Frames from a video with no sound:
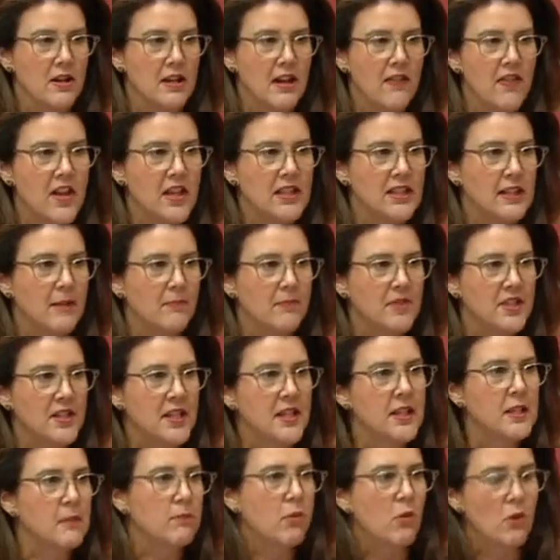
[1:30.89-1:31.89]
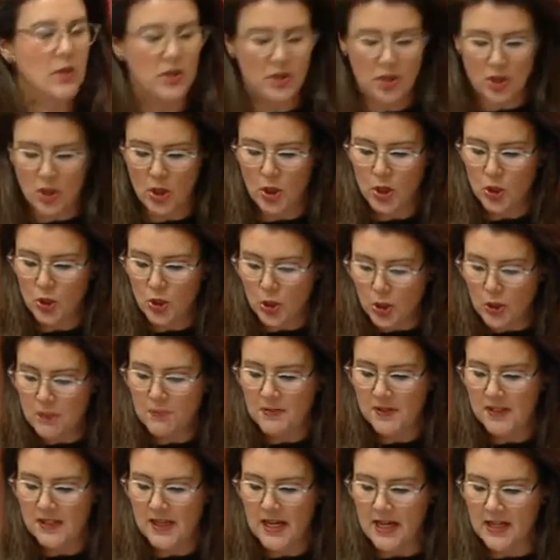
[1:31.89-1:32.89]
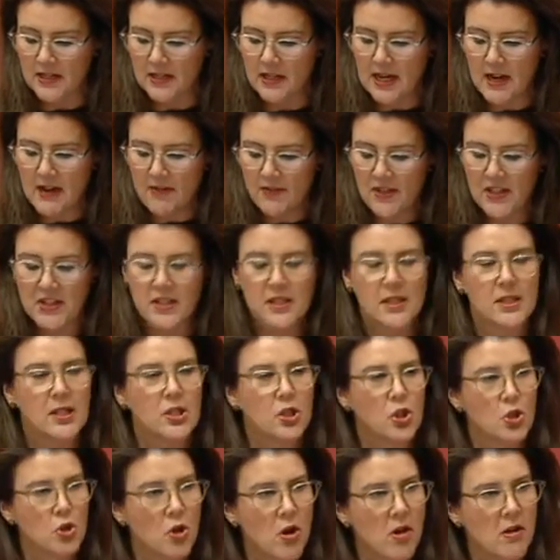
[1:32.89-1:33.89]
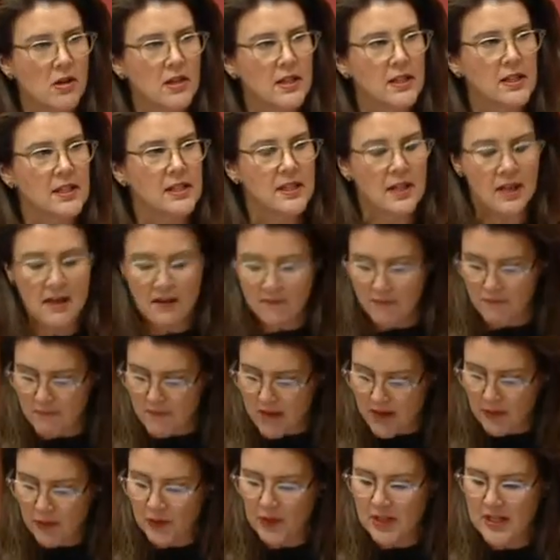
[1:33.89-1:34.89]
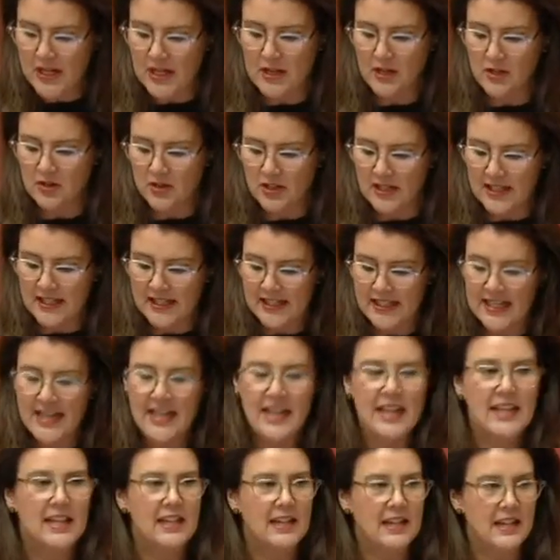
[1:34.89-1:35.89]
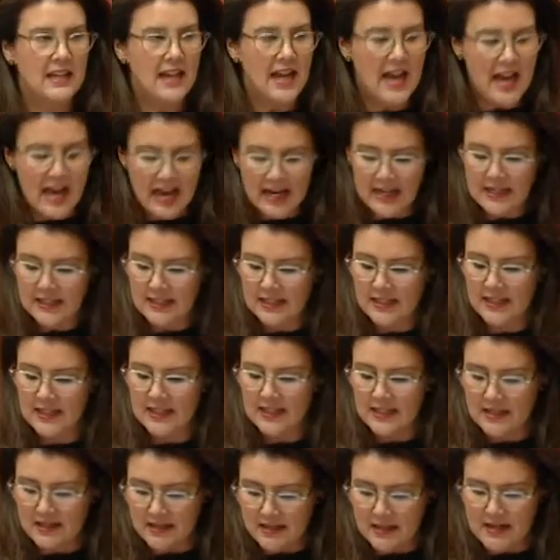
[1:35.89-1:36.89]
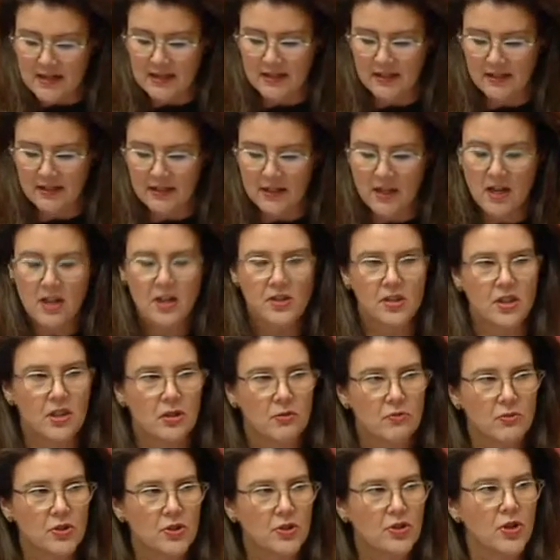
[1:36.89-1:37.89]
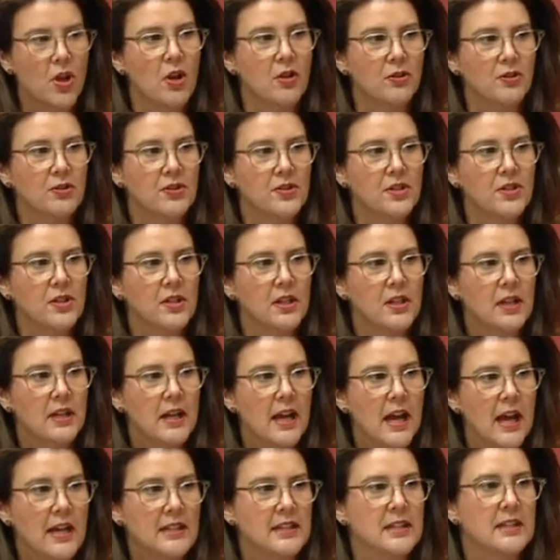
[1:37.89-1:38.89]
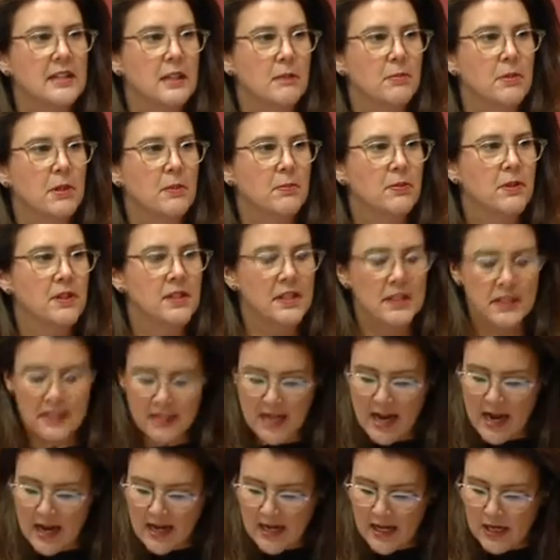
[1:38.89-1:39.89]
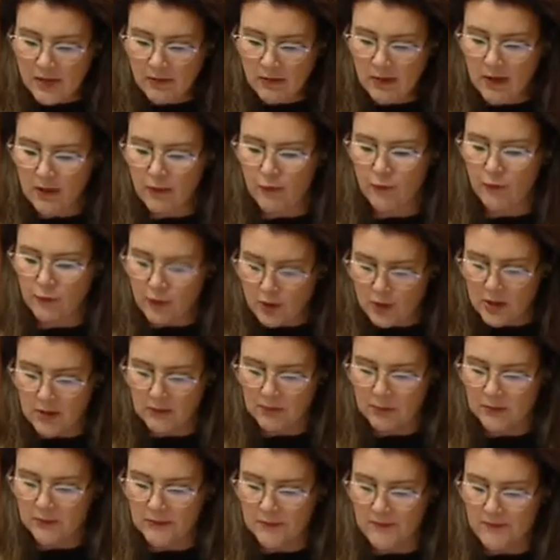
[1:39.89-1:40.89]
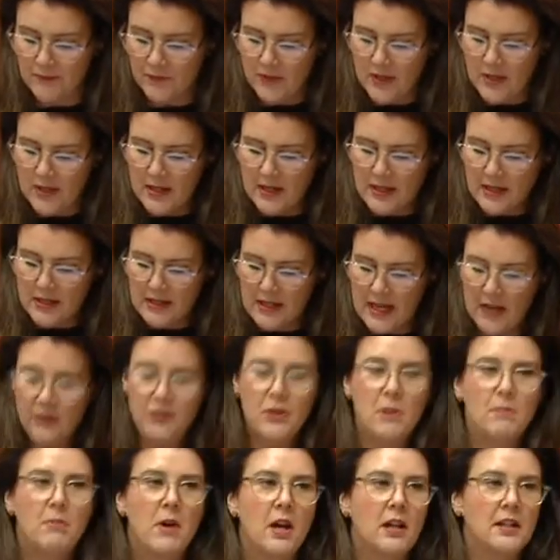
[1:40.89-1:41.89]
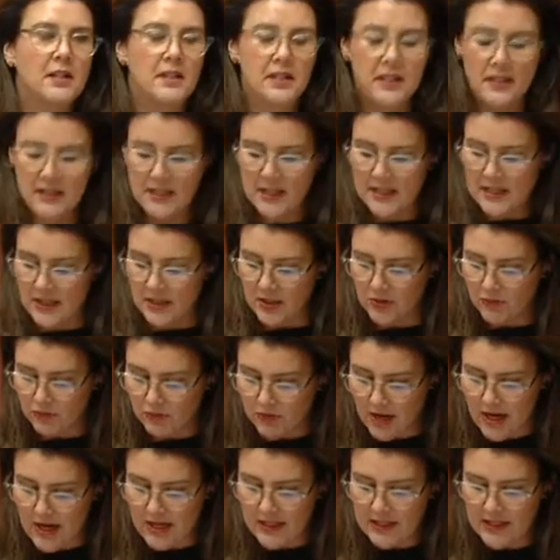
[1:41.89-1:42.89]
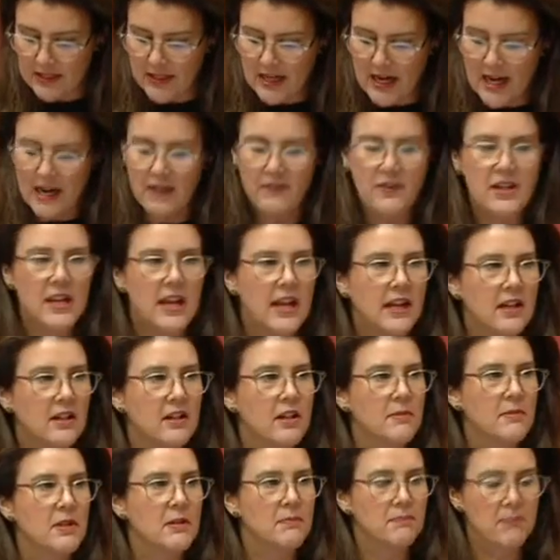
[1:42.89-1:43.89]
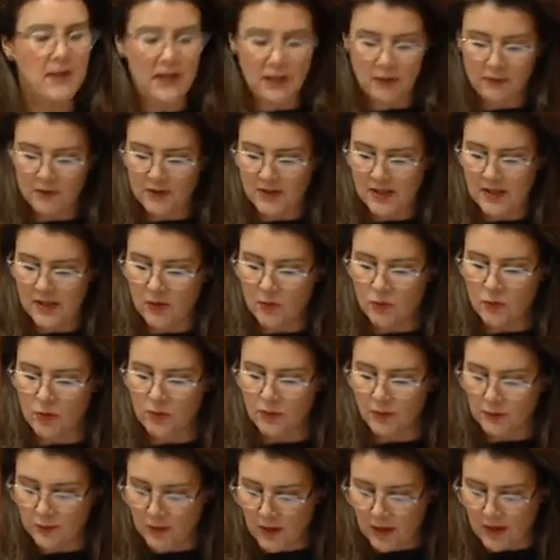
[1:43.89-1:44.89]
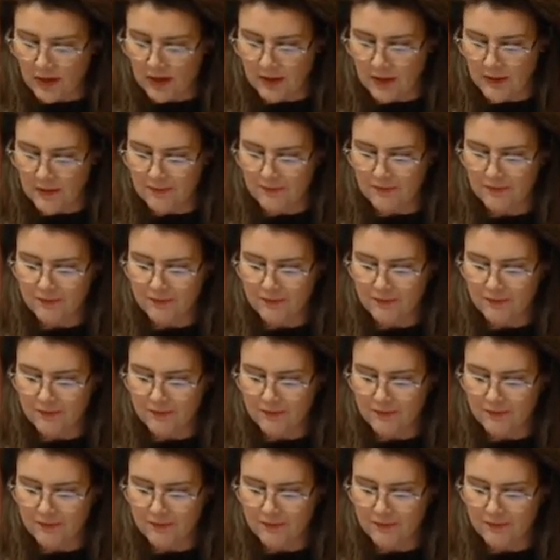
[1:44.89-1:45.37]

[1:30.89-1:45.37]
Now, that's up 6.2%. That's the strongest monthly increase in 8 years. So the results, Acting Deputy President, are irrefutable. Get the policy settings right and the economic benefits will follow.